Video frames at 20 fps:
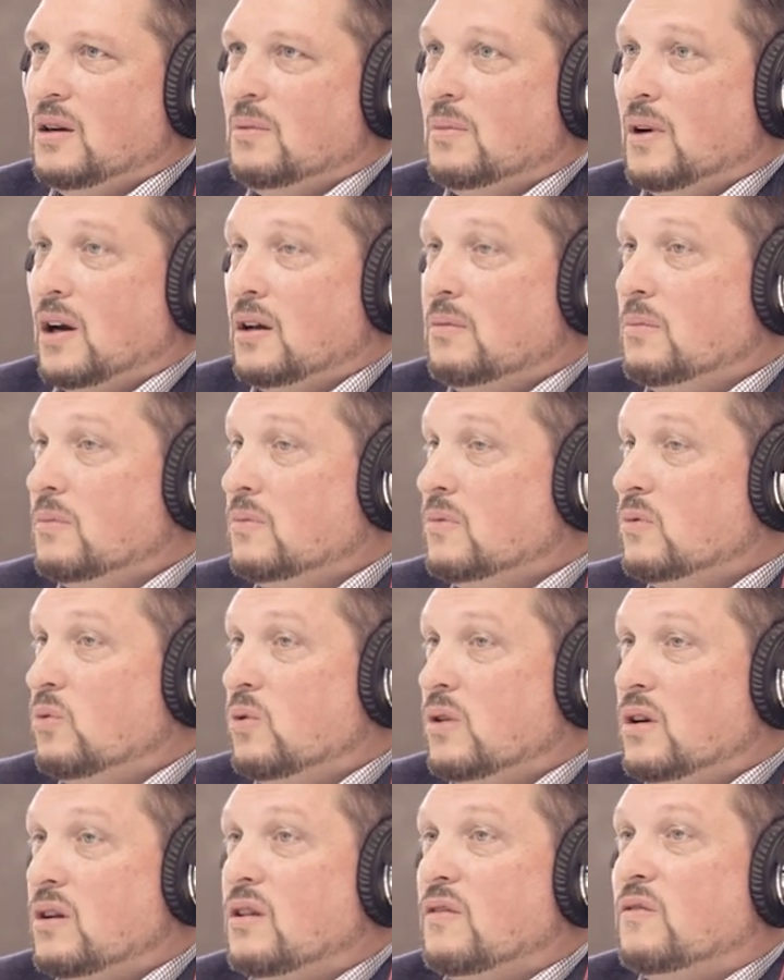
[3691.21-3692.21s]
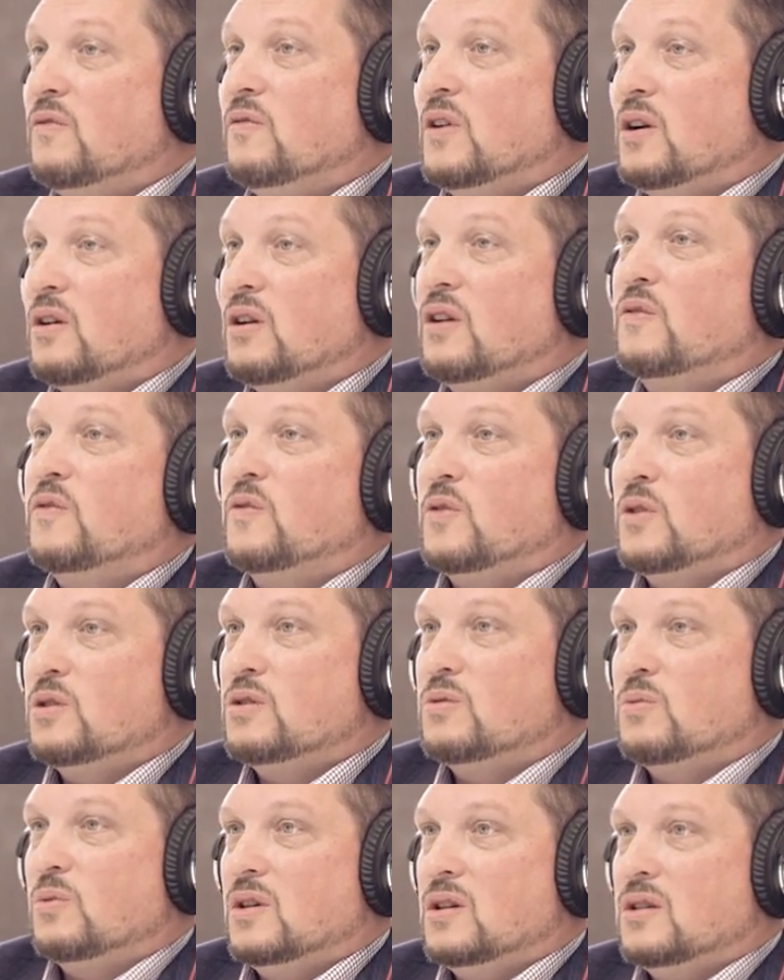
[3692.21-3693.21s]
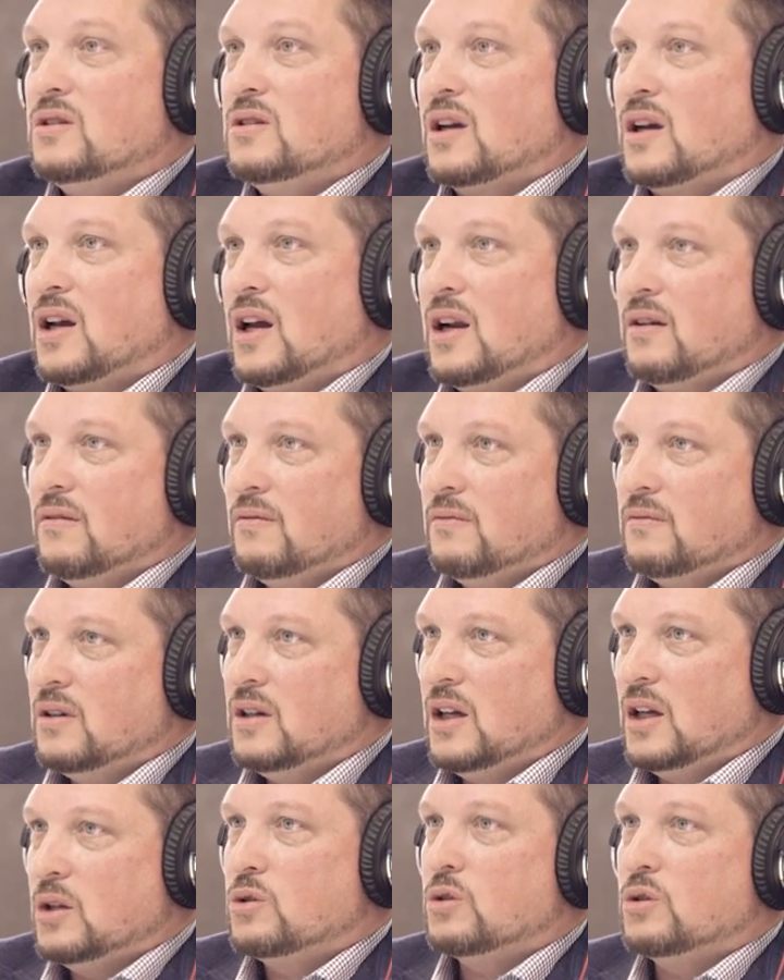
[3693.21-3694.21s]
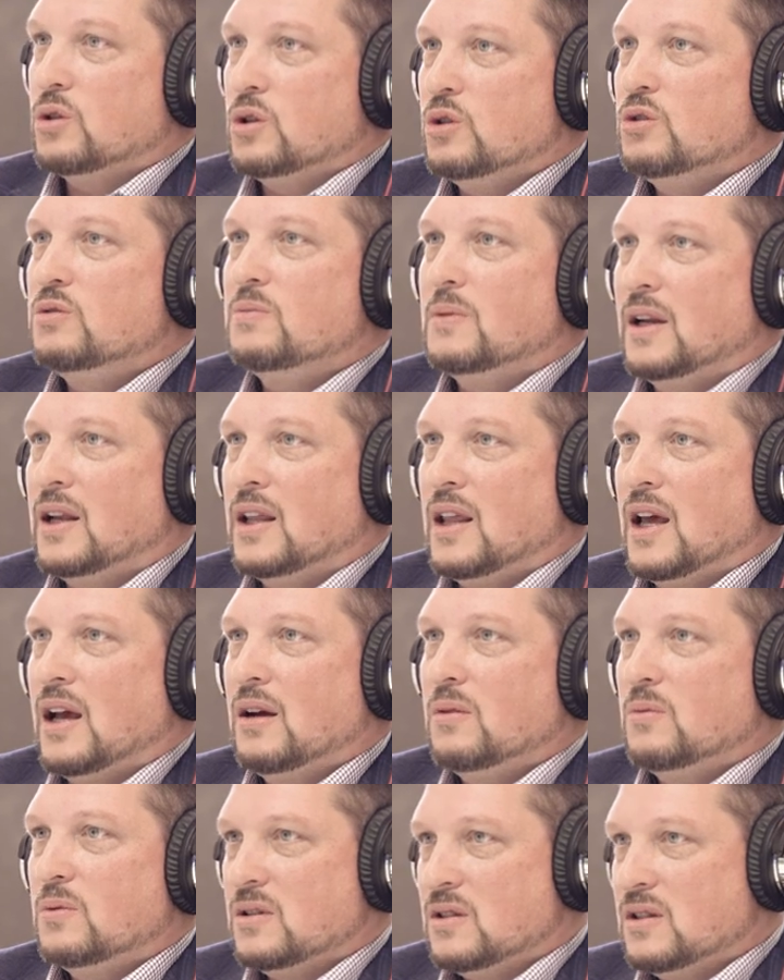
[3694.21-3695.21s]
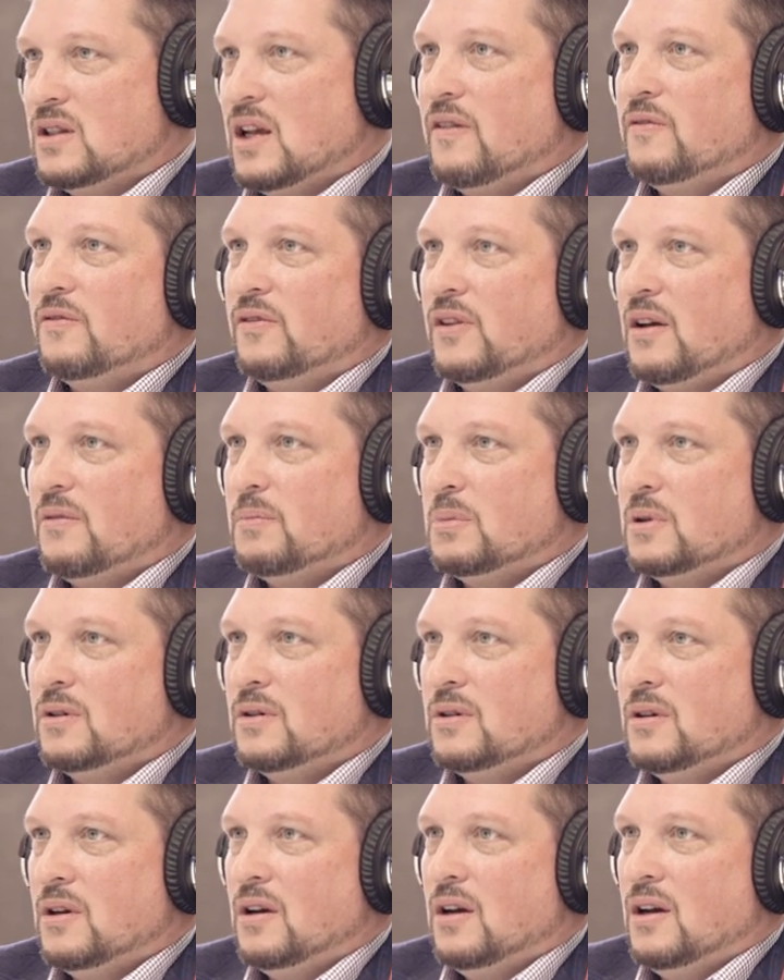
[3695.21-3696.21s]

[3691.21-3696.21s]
But one of the very first ones that kind of introduced me to that was Def Leppard.